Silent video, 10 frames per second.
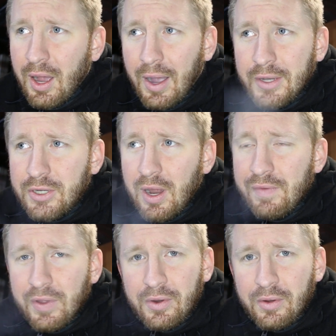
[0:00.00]
I
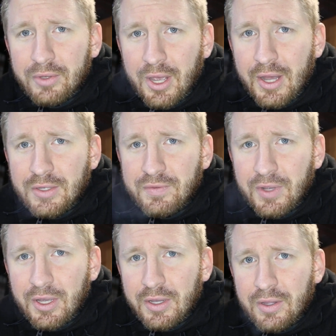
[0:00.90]
drive an old ass
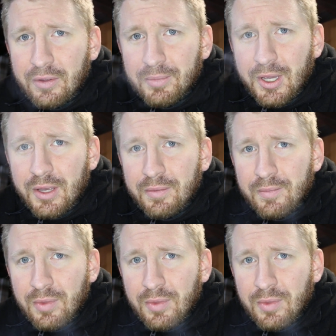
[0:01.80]
vehicle, man.